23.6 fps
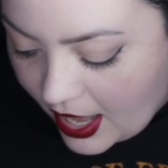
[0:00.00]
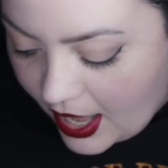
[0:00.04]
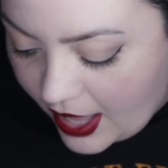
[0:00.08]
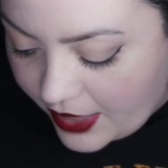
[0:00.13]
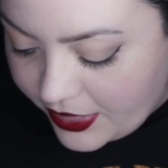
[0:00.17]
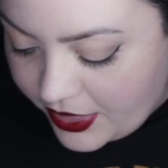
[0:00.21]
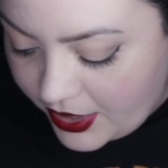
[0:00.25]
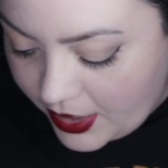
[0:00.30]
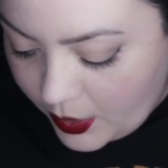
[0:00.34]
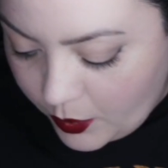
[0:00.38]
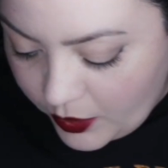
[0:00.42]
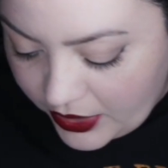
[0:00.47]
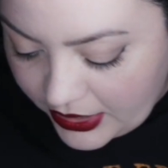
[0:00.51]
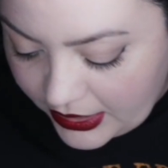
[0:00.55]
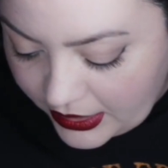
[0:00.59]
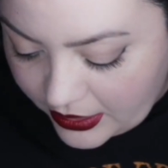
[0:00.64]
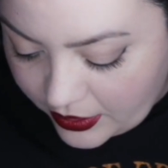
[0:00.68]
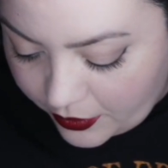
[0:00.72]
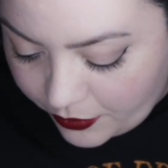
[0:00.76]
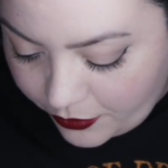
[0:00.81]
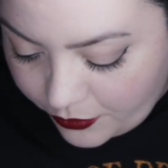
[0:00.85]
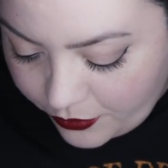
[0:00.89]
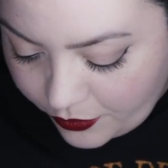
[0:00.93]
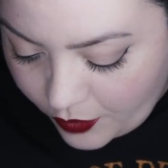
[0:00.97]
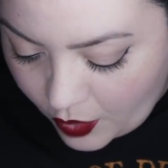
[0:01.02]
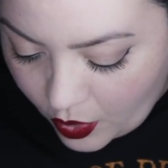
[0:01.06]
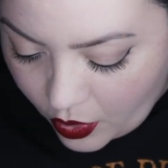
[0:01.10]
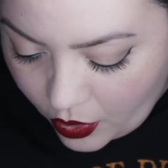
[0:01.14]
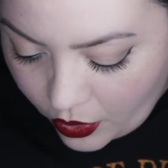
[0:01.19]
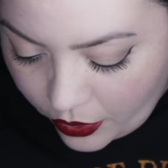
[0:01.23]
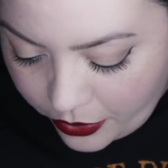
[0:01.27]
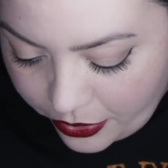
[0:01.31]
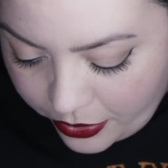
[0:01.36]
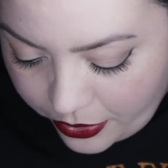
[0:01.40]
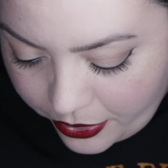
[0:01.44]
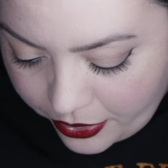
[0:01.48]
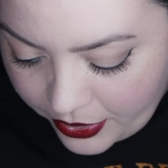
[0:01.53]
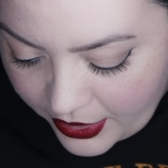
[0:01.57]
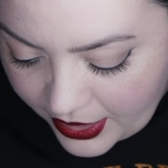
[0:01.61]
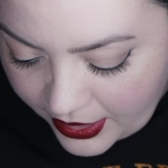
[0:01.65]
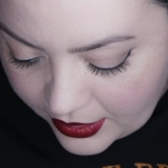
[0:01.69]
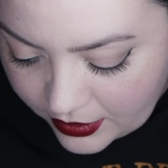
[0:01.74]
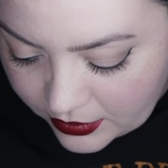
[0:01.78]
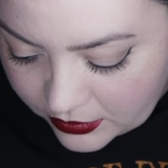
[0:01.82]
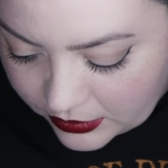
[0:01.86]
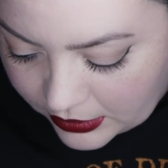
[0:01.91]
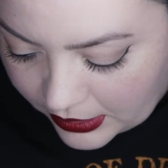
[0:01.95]
I think we need a full,
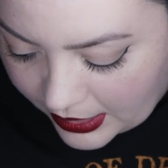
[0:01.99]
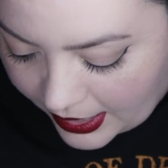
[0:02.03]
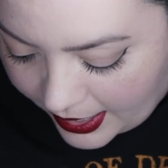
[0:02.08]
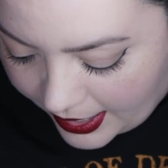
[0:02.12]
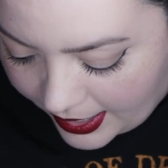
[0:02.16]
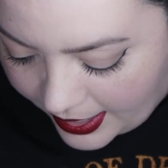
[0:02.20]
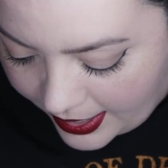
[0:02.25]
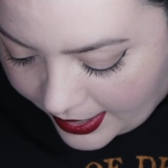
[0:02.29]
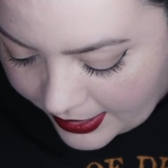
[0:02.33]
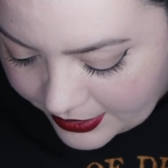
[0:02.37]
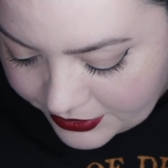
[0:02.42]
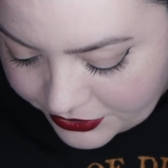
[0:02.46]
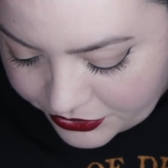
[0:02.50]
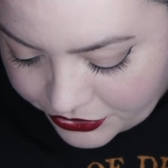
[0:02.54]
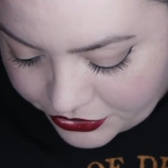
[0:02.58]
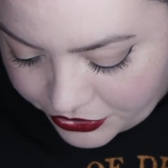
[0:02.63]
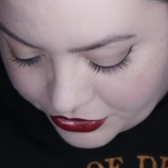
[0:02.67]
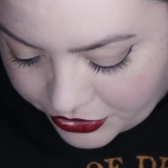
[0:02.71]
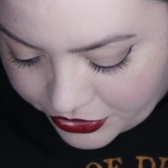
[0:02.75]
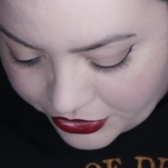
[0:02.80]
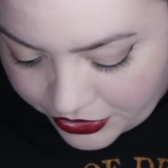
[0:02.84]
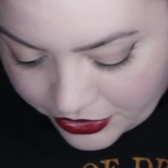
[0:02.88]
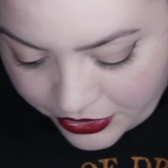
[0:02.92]
thick lash.